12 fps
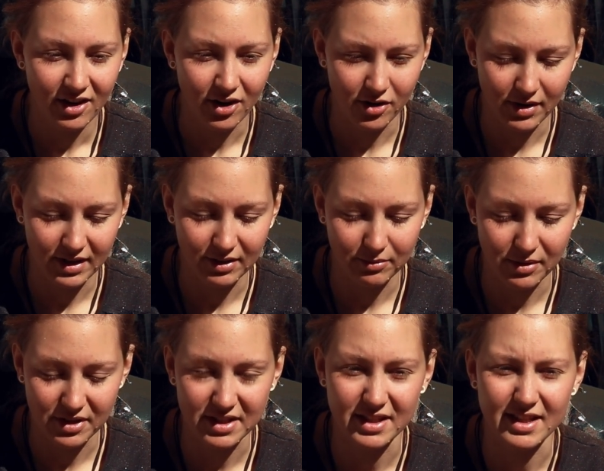already,
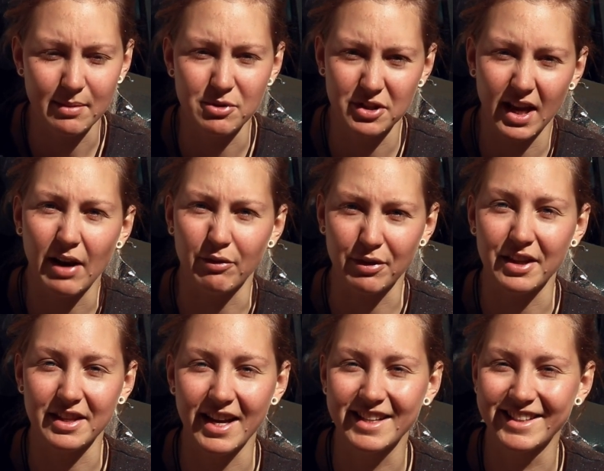with this assumption that
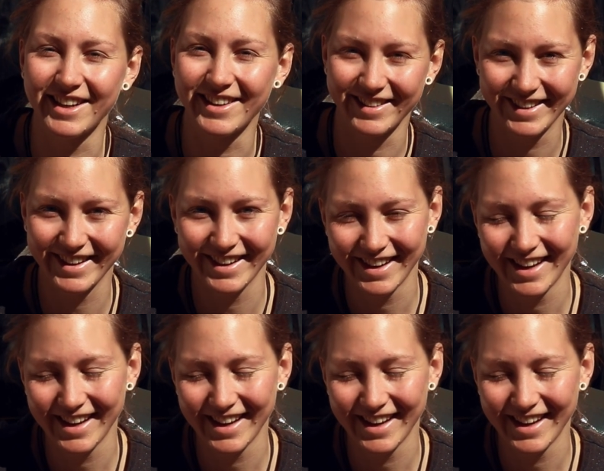everything takes longer.